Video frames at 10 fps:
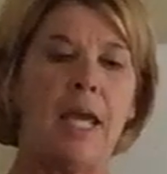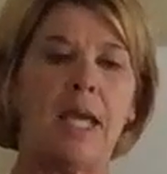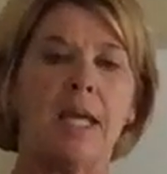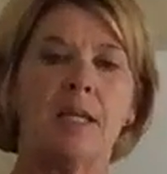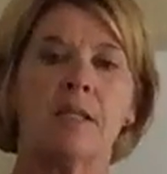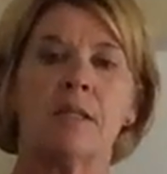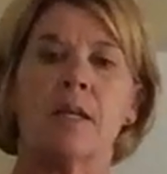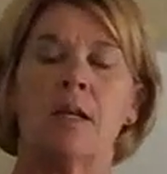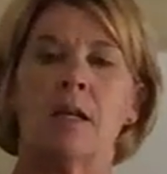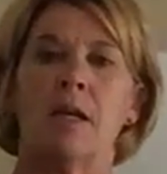and
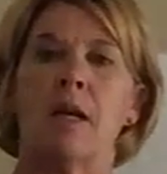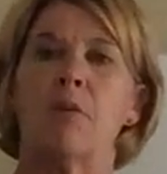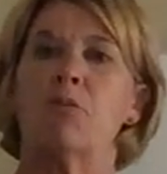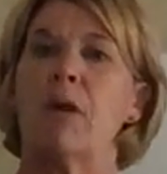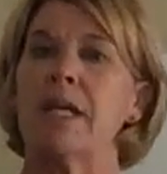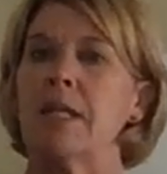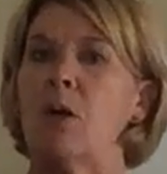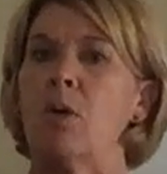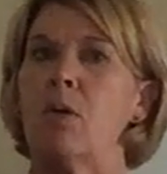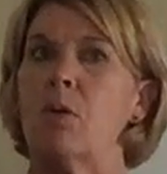write
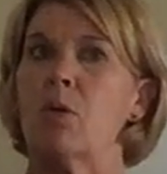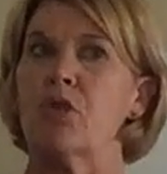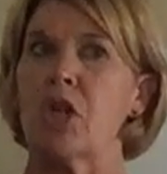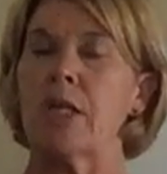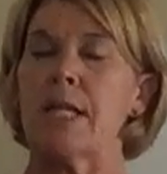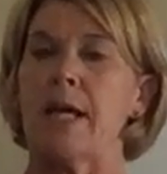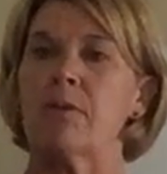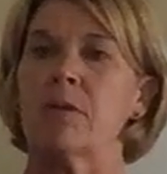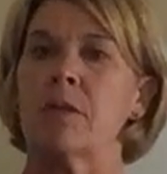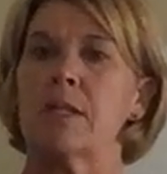or jot
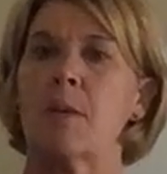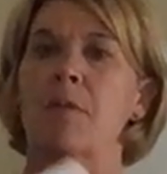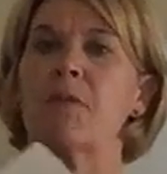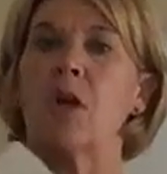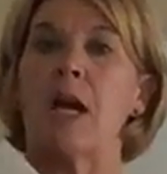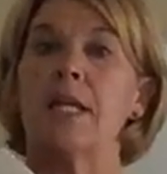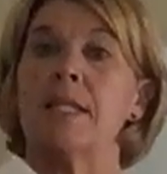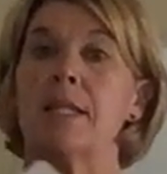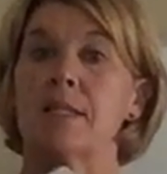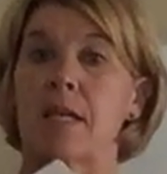down some of your
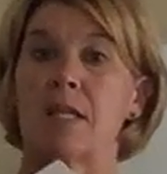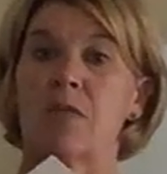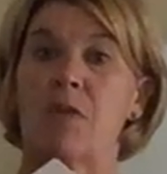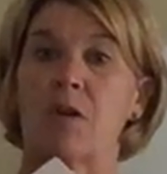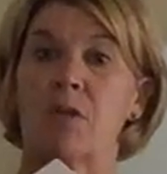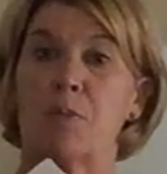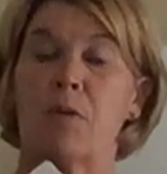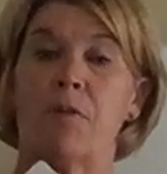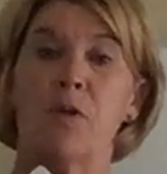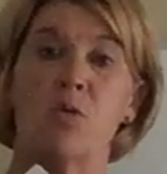ideas as far as
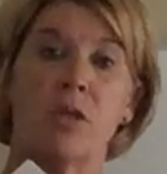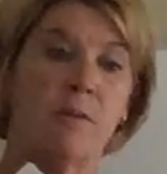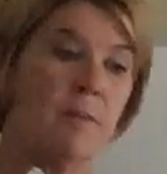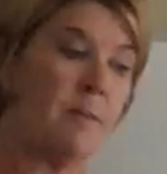perfusion.